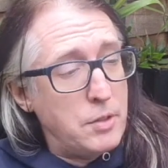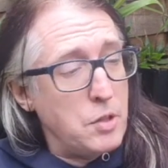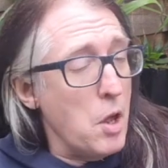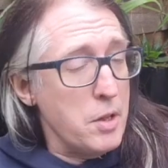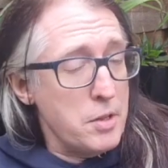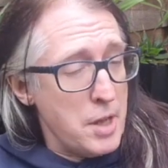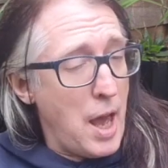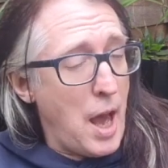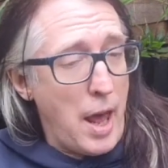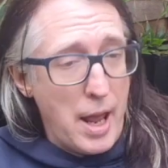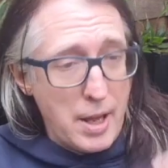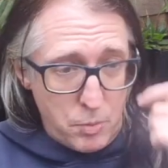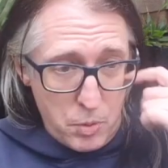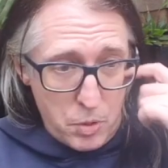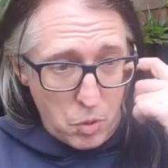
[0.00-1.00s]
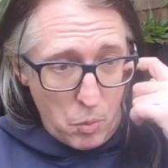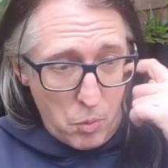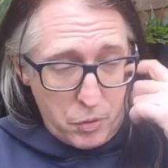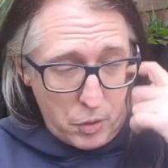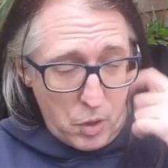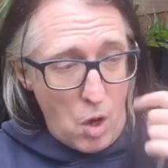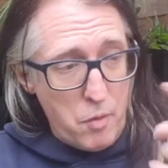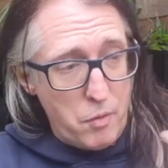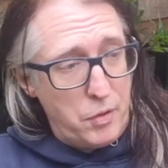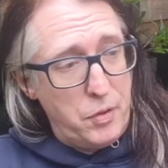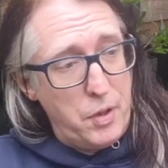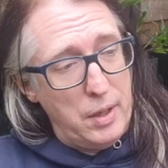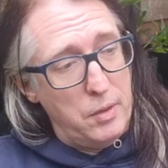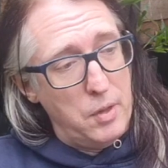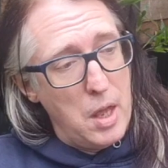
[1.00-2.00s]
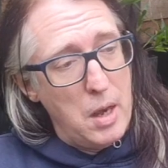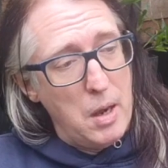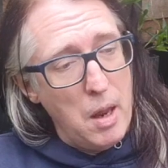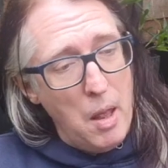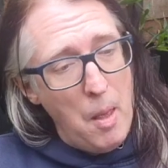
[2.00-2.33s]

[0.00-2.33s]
It turns out, as we saw with the COVID thing, that